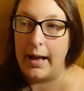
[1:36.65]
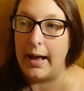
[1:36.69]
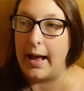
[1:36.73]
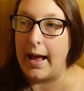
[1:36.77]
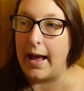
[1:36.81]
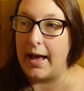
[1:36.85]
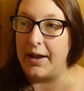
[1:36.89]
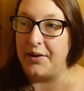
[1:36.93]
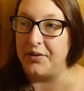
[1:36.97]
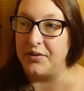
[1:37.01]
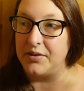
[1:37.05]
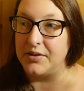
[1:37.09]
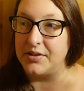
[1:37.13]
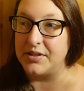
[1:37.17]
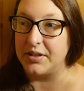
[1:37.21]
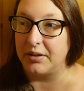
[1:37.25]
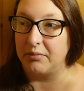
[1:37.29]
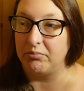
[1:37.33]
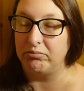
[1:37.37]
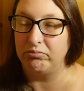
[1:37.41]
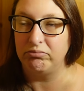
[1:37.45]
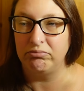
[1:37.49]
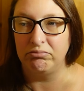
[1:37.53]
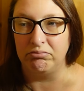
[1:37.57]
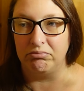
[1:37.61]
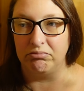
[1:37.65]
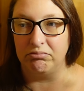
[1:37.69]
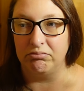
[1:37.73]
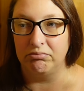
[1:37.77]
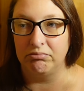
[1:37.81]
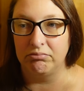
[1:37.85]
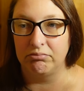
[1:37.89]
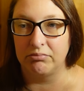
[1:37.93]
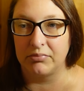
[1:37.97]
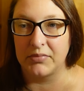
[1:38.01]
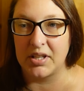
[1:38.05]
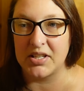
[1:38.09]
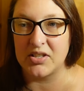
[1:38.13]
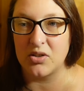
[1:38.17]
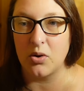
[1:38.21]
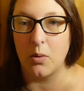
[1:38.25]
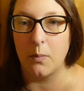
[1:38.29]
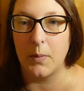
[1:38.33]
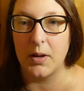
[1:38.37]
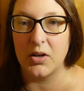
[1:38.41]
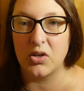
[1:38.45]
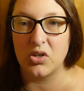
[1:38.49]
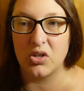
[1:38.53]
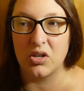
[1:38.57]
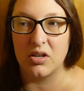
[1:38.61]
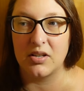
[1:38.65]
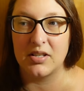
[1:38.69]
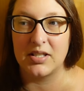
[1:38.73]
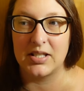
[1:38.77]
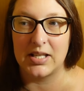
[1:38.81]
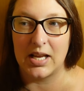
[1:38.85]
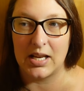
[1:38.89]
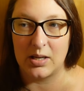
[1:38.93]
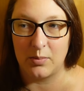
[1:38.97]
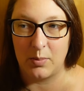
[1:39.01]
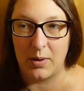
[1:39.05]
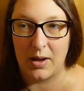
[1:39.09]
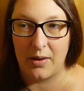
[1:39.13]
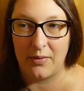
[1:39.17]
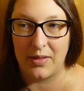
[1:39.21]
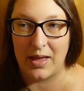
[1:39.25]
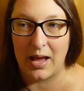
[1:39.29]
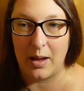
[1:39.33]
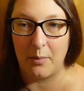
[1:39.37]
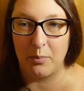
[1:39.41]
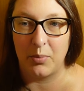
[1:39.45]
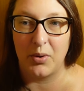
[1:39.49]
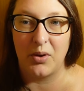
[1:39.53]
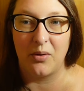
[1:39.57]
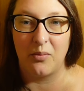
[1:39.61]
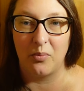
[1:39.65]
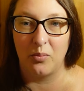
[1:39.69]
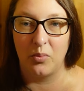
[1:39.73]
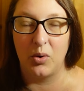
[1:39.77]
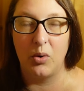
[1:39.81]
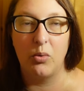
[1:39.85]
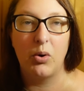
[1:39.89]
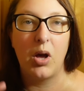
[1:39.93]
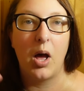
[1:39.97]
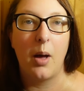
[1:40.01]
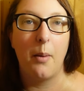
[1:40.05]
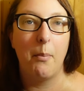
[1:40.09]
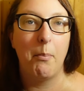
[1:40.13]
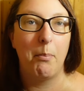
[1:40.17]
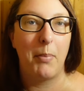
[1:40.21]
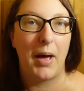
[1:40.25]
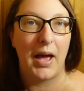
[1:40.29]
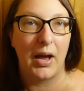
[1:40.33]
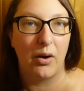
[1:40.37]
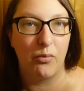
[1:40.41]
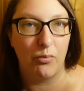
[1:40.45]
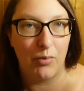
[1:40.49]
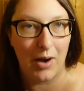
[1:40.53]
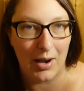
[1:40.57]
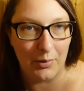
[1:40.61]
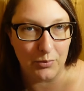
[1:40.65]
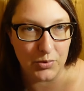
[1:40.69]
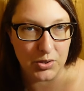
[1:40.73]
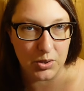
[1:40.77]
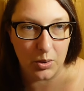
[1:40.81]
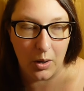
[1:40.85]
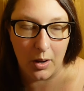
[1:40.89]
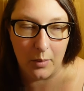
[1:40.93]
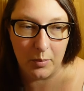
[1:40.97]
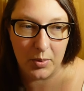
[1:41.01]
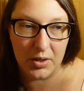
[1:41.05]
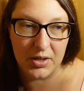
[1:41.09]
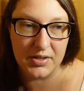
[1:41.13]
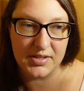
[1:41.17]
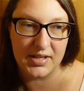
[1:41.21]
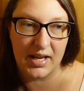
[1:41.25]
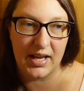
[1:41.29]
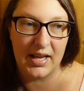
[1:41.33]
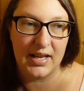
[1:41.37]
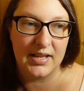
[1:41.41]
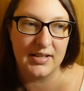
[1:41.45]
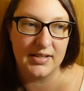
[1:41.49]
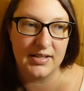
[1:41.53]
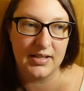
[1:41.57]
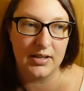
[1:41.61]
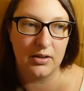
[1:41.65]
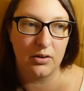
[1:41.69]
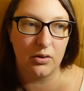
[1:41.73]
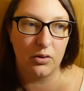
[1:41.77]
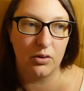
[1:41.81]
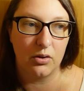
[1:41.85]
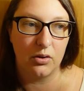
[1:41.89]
And mm, there's not much said about that, but we'll come back round to it because it is